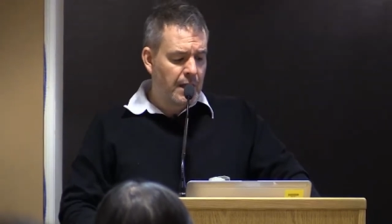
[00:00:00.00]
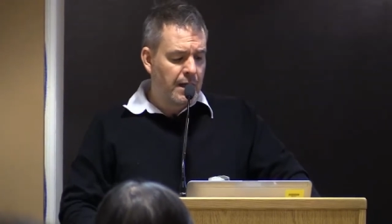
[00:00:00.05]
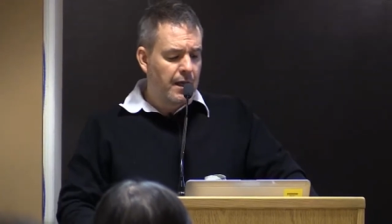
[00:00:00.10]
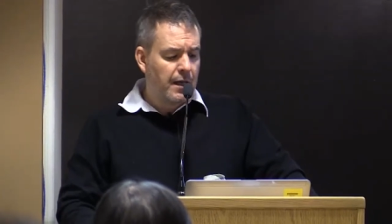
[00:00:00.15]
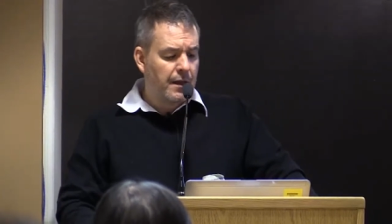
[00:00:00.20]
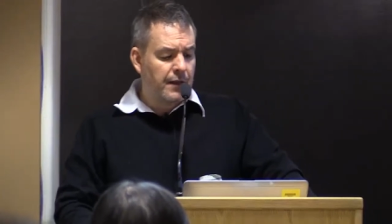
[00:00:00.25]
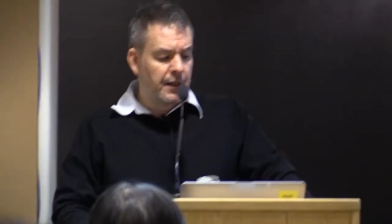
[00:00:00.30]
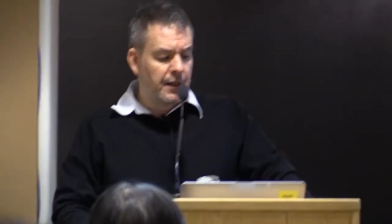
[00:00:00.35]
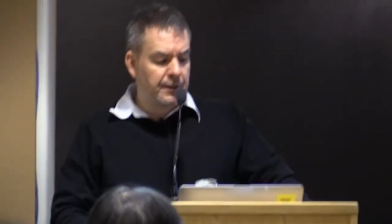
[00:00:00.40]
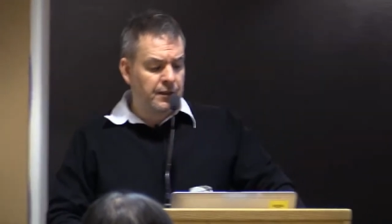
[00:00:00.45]

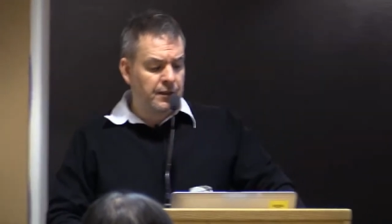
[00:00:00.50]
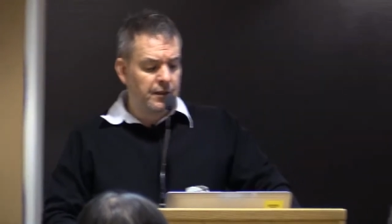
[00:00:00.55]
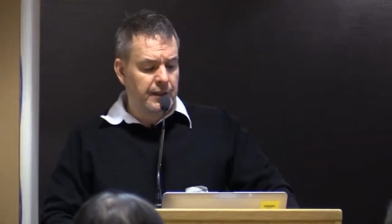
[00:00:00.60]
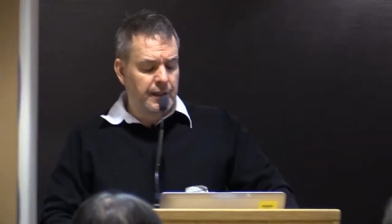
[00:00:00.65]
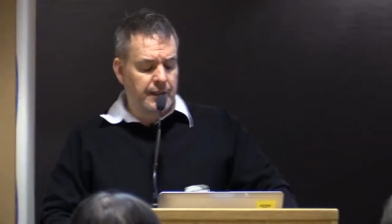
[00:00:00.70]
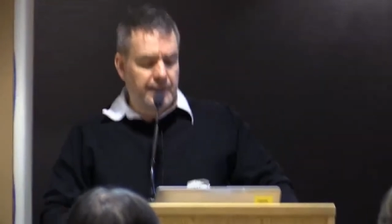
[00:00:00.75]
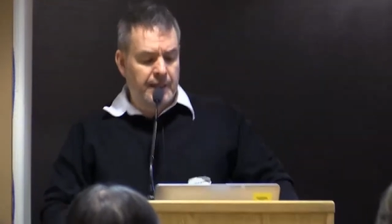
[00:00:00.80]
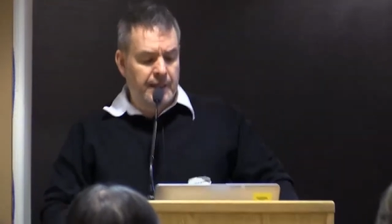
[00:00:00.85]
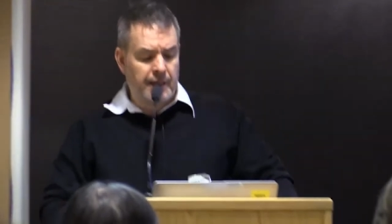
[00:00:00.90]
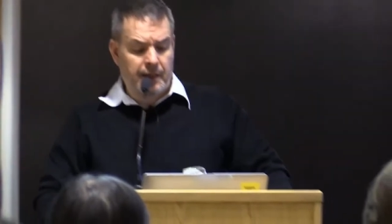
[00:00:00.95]
There's a look
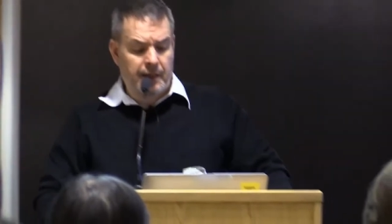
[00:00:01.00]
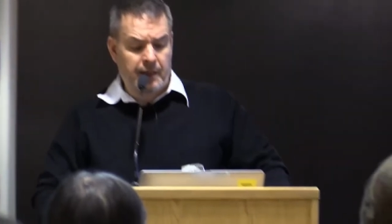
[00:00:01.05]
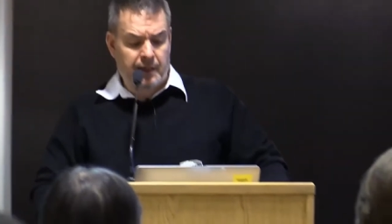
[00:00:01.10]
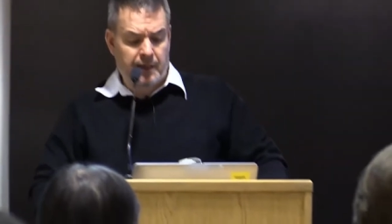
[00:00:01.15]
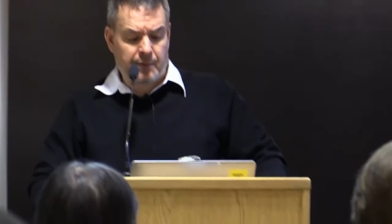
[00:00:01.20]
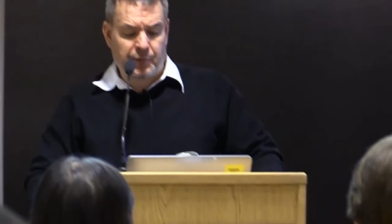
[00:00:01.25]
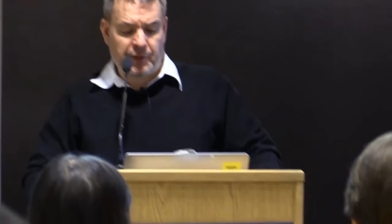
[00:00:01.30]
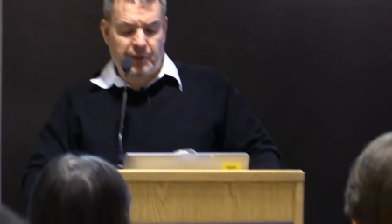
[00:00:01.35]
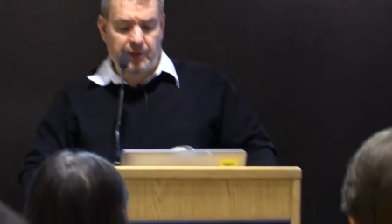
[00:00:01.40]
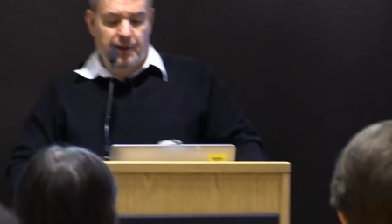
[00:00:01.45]
at a
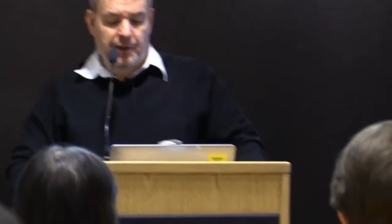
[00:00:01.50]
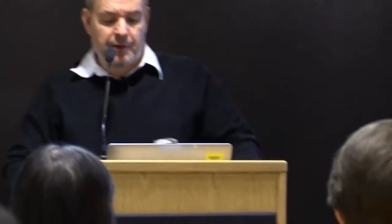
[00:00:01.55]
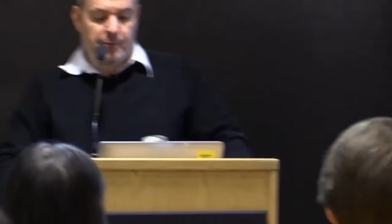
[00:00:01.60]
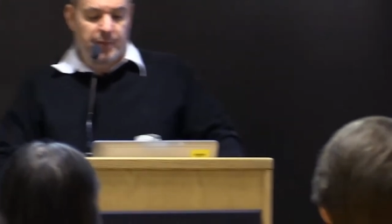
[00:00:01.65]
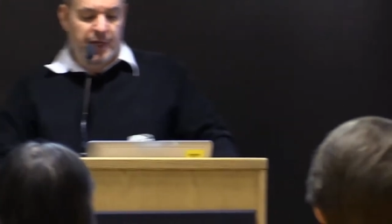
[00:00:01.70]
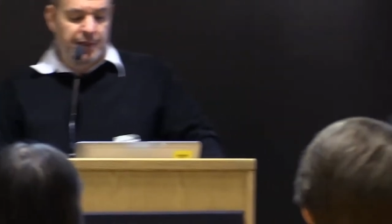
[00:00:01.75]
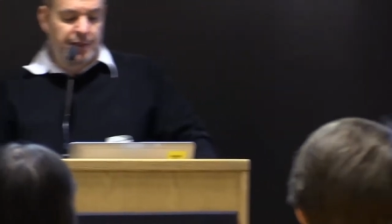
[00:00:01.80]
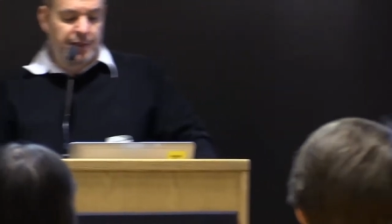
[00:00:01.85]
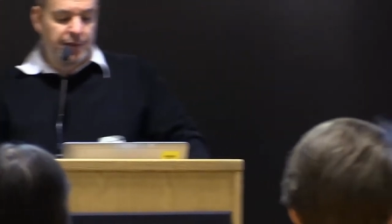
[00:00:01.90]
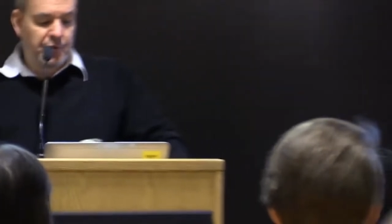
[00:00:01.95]
couple of the
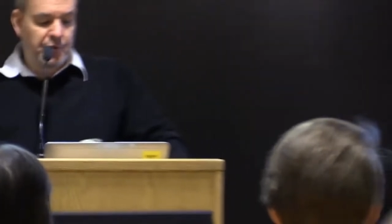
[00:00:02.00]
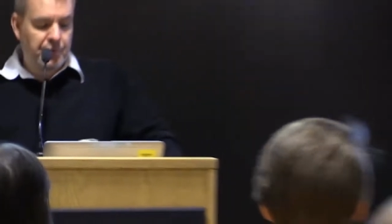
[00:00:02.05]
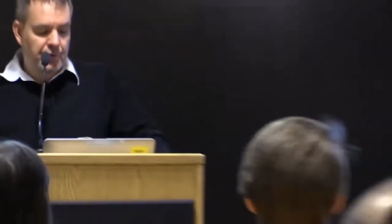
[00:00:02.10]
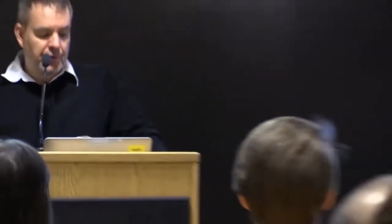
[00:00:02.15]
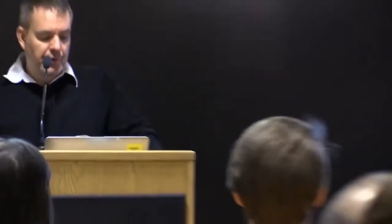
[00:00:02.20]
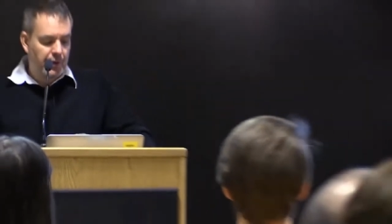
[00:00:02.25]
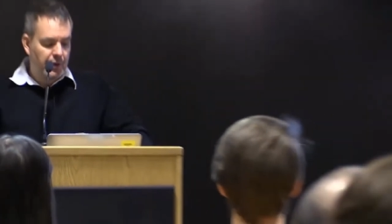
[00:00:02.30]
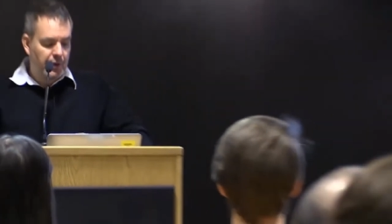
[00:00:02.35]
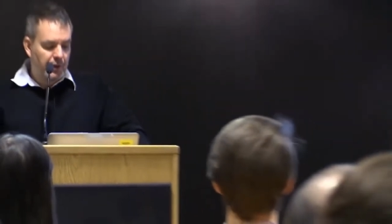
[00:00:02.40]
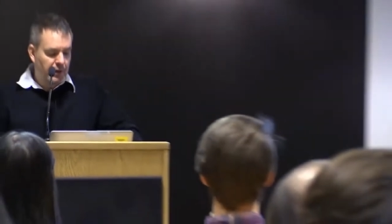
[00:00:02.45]

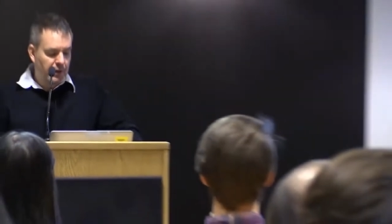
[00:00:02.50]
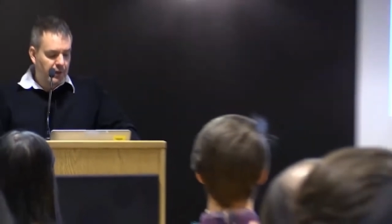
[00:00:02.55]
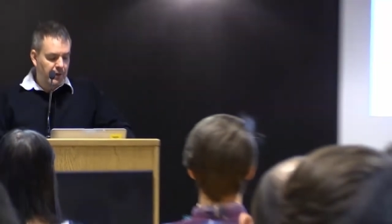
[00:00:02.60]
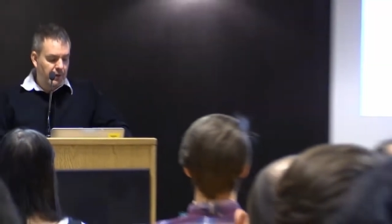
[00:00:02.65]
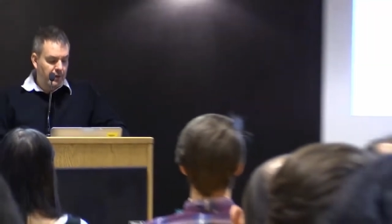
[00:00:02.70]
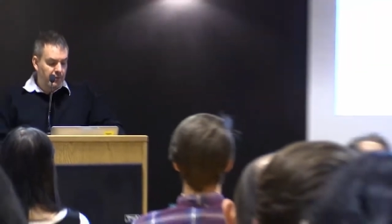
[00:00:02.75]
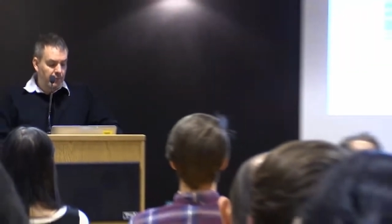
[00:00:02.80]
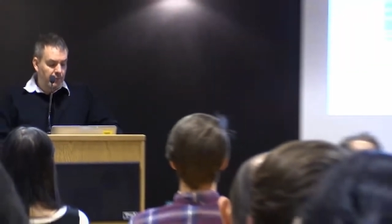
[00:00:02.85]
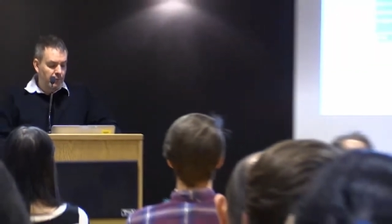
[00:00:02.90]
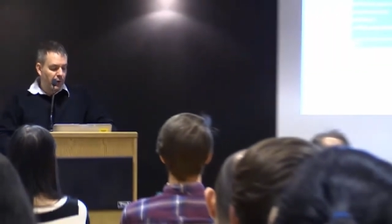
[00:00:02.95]
menus.
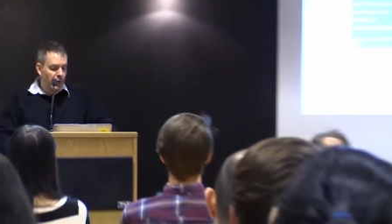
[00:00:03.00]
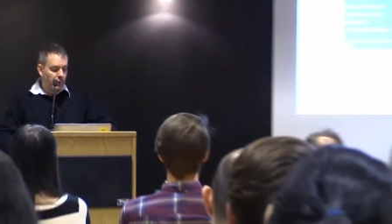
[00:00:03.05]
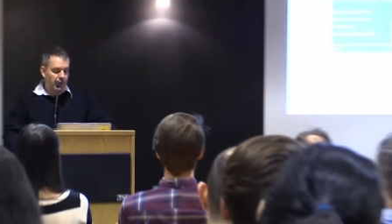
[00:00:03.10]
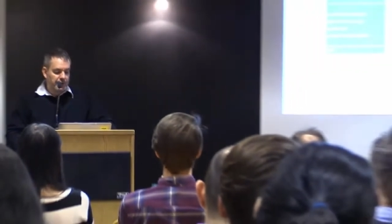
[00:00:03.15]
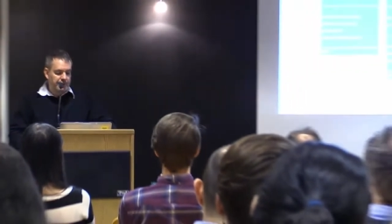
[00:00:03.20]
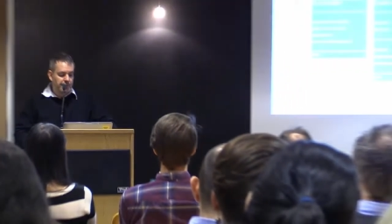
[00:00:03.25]
There wasn't